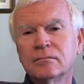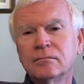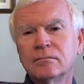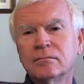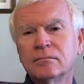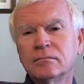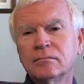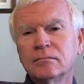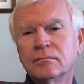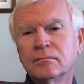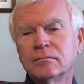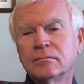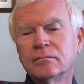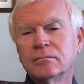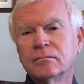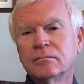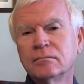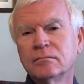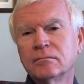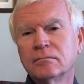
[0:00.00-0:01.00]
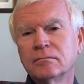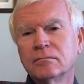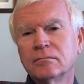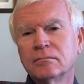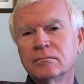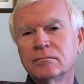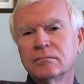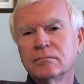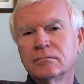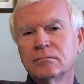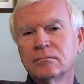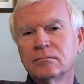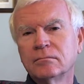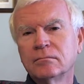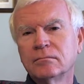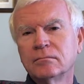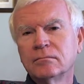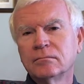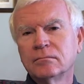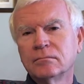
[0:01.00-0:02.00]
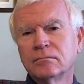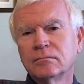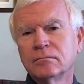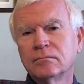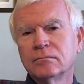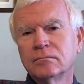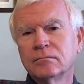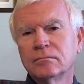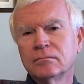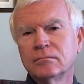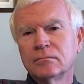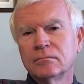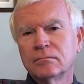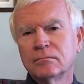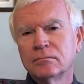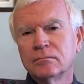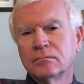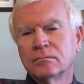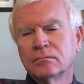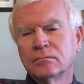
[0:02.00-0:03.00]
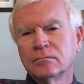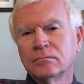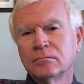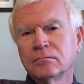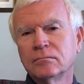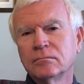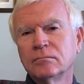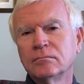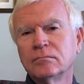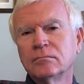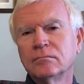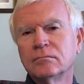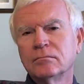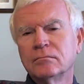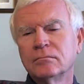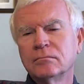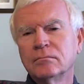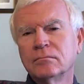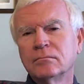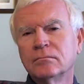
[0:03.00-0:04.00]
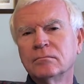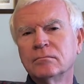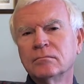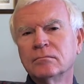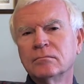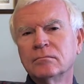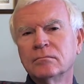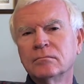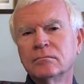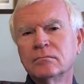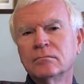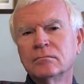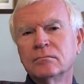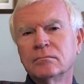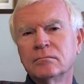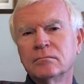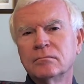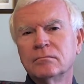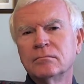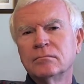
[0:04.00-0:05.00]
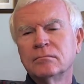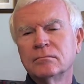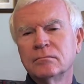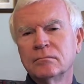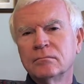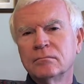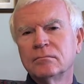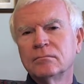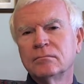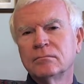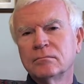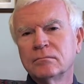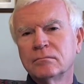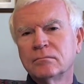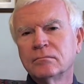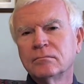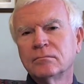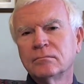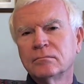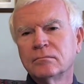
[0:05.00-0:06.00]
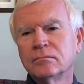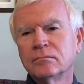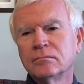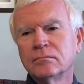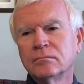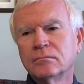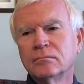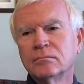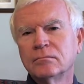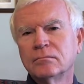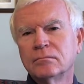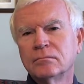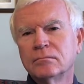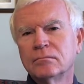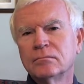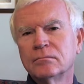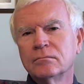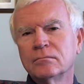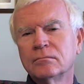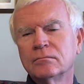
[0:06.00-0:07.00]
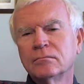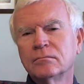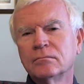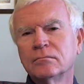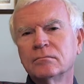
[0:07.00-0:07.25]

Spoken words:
[no speech]